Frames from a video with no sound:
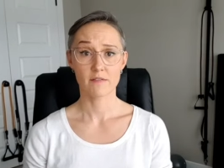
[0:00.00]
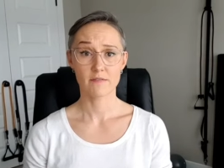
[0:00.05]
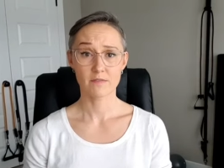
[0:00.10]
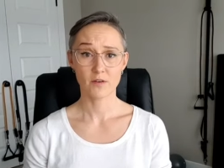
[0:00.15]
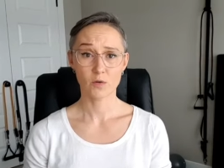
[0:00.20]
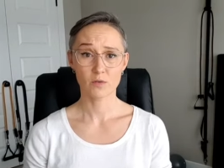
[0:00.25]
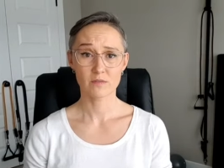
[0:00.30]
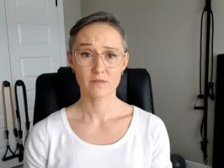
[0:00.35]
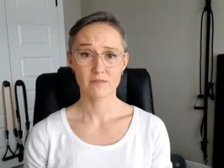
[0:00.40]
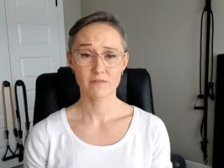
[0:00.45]
The
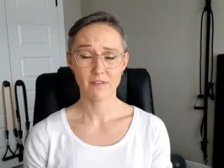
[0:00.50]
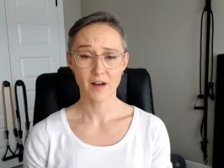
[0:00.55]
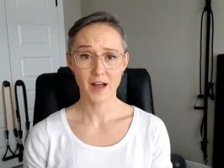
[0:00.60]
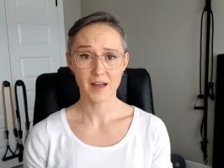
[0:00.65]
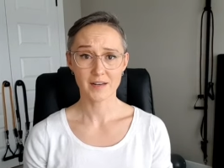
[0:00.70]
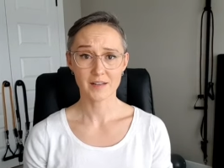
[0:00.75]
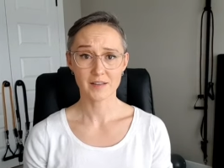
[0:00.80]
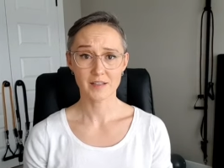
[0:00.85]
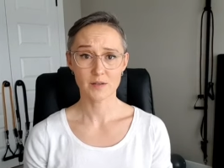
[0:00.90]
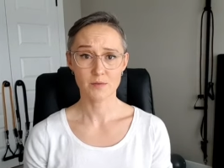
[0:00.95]
phone
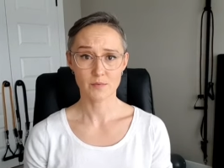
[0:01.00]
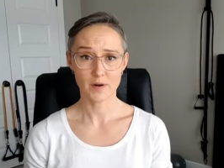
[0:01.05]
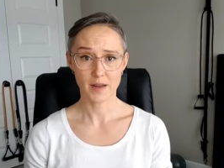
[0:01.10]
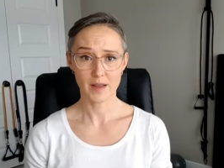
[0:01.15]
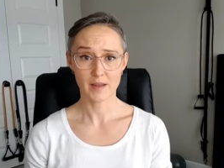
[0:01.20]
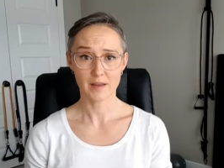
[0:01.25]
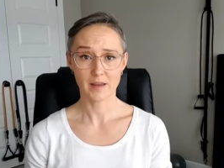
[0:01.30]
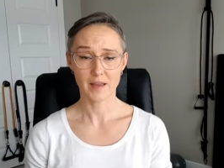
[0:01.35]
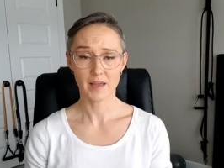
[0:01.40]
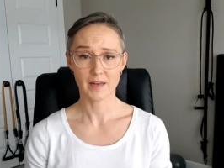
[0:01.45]
finally
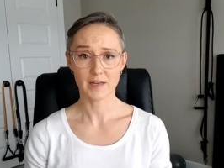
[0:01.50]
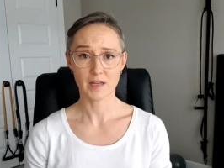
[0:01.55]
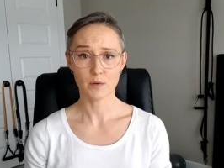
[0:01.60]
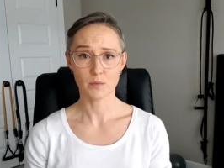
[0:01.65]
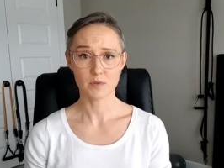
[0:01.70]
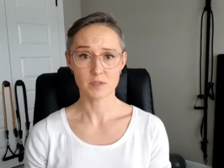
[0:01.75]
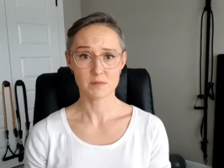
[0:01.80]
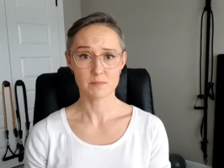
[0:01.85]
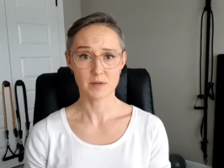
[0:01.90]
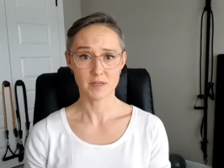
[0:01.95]
rang and it
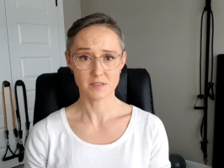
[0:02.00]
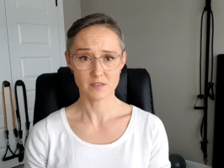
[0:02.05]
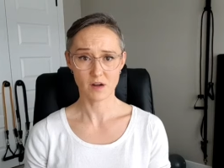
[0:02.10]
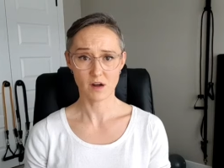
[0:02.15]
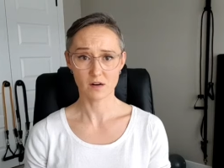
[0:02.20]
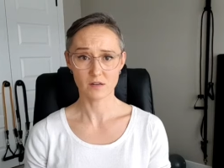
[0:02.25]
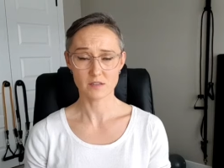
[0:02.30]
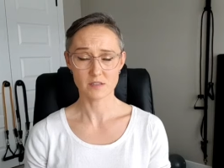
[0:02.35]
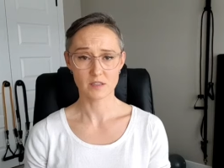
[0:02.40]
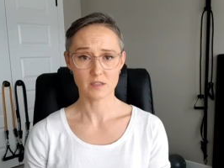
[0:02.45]
was my
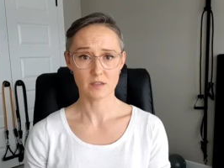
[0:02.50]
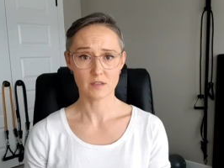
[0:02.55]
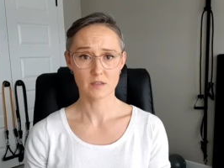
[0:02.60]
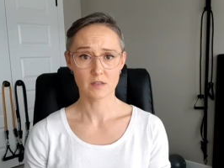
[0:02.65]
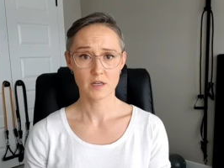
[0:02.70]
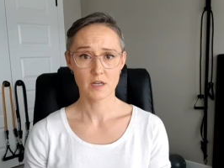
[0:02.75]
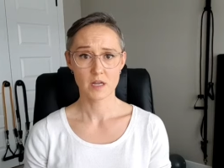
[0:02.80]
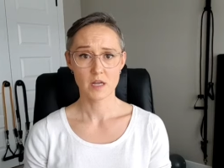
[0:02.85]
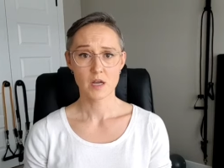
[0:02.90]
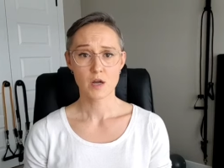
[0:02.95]
doctor.
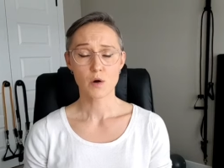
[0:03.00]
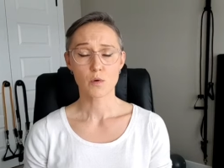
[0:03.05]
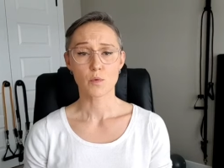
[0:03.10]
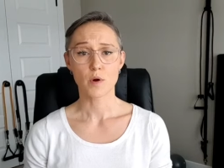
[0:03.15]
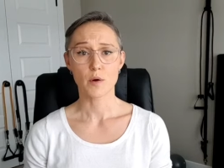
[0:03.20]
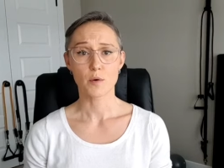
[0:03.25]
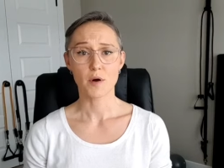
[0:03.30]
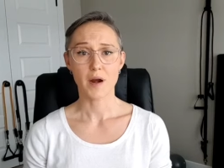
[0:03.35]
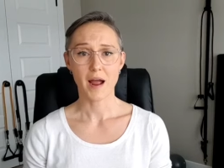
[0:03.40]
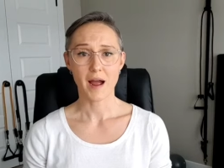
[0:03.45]
We
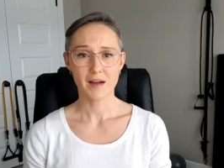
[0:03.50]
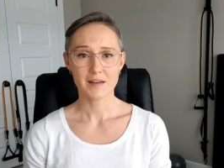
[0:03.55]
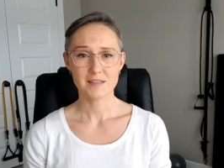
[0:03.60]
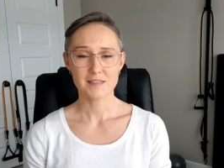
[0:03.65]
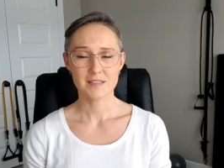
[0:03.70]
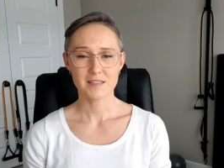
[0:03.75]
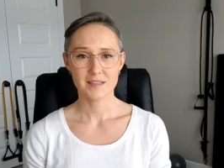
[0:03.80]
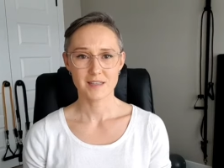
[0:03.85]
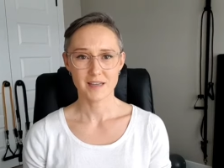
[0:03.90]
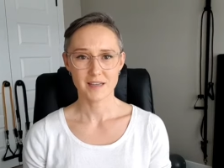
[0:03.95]
were
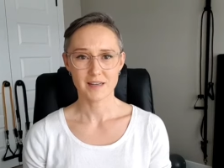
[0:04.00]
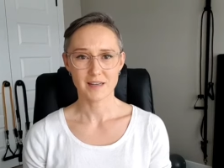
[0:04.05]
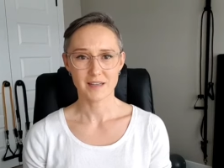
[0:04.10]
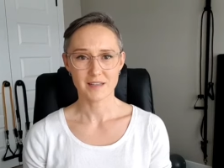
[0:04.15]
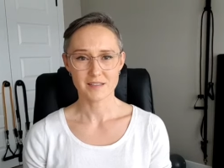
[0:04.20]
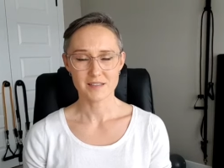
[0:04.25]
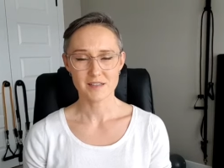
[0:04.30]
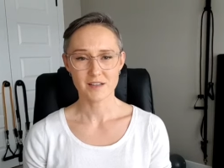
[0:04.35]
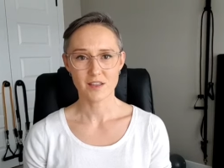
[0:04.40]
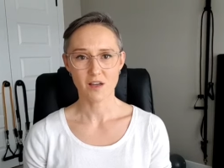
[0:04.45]
asked to get
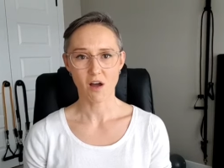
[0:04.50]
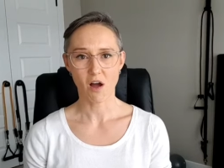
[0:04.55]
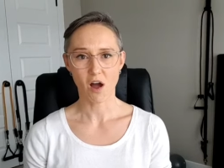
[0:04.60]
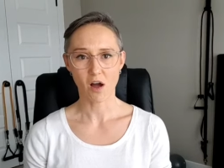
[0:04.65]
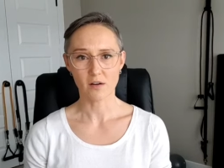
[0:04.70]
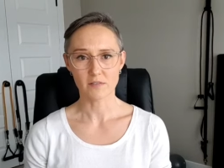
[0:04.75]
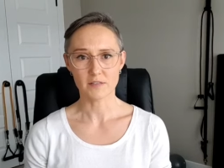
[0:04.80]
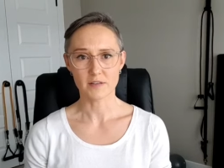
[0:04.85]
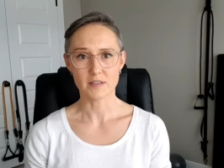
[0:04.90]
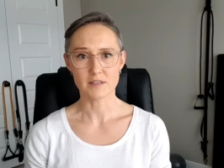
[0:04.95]
into the
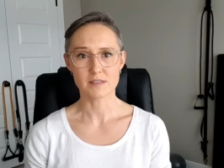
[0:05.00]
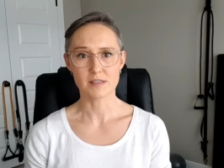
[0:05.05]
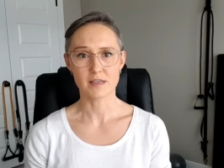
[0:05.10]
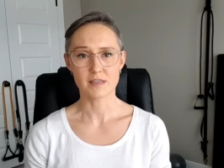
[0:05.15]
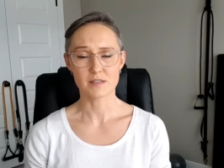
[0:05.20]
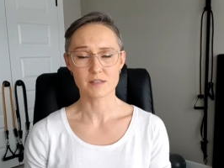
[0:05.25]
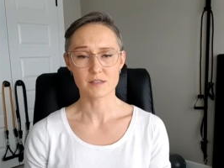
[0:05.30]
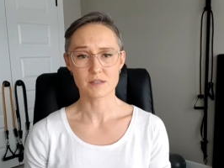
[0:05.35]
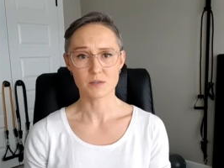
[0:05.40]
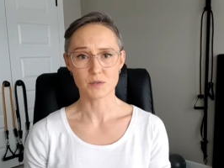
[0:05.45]
office
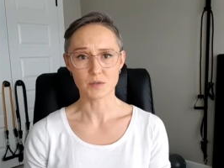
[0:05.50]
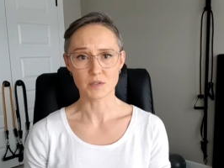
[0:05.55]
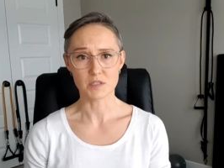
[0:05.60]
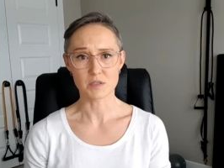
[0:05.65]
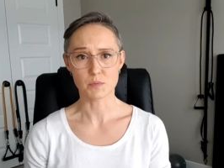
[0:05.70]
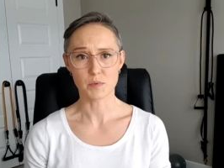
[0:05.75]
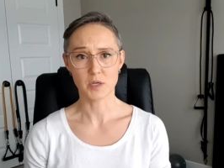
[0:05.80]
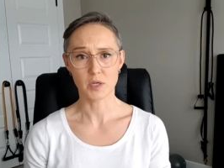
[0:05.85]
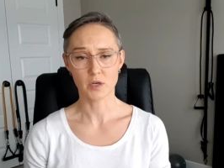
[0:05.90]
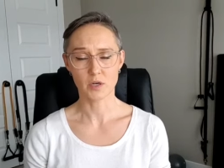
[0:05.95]
as soon
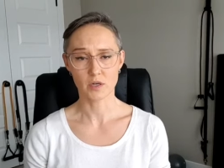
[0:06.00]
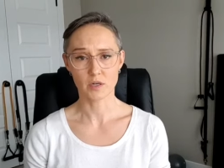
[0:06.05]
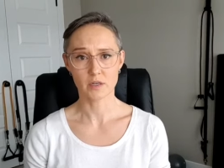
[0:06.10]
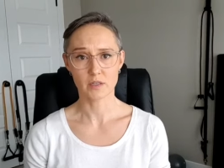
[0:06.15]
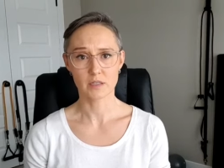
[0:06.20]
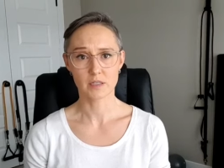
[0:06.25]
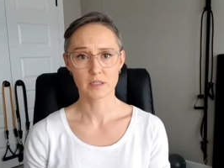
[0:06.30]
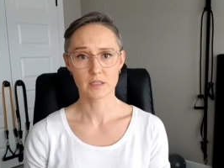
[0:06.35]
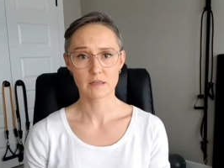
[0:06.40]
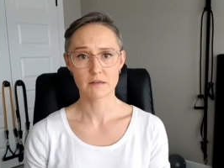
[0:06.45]
as we could.